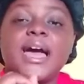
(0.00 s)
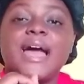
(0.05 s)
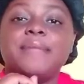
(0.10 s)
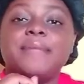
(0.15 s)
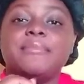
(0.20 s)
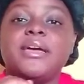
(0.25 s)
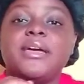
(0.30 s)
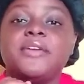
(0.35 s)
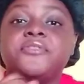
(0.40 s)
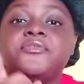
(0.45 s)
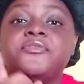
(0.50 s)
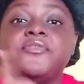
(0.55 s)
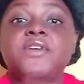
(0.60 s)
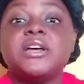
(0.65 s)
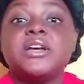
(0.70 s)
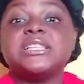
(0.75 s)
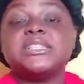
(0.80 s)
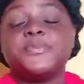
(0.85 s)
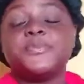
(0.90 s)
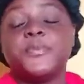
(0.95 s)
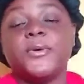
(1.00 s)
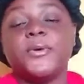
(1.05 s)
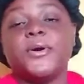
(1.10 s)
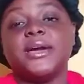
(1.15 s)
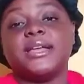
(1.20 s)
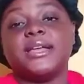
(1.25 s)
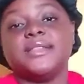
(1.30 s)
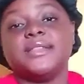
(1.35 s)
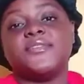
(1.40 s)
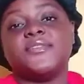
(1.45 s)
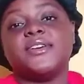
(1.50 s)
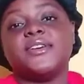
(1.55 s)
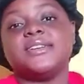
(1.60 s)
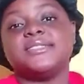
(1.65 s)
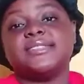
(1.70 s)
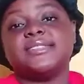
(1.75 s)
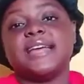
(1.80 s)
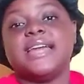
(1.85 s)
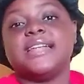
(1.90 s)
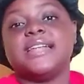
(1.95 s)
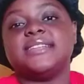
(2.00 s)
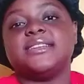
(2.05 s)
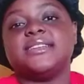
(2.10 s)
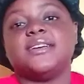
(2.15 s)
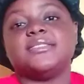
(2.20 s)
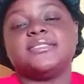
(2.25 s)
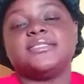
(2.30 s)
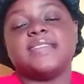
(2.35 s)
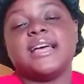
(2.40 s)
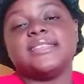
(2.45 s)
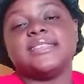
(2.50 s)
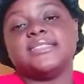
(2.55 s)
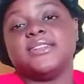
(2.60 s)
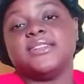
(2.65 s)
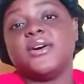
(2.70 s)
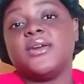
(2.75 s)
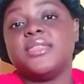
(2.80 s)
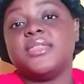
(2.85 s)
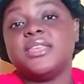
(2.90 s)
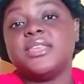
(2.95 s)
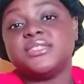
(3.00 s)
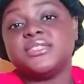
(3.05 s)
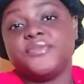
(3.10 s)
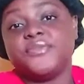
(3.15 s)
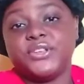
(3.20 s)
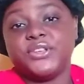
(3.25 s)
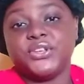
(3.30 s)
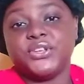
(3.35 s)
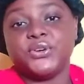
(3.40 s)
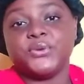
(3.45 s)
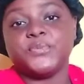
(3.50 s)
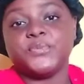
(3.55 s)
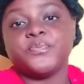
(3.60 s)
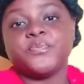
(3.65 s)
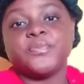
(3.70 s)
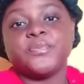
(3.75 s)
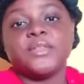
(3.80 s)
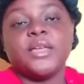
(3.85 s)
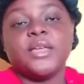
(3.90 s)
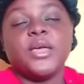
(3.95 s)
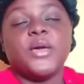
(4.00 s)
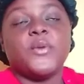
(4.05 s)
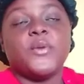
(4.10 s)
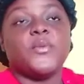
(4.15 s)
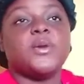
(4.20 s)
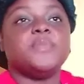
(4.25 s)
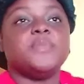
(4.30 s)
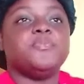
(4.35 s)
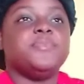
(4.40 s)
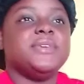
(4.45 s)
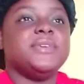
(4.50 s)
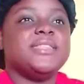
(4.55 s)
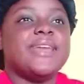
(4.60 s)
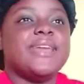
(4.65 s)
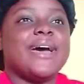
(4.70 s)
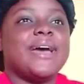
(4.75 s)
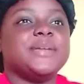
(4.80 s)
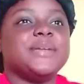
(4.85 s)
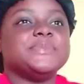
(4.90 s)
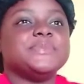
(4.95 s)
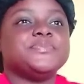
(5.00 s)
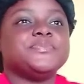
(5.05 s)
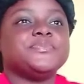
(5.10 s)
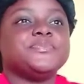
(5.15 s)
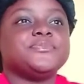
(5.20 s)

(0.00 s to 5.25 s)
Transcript: And my first point for starting out this video would be that,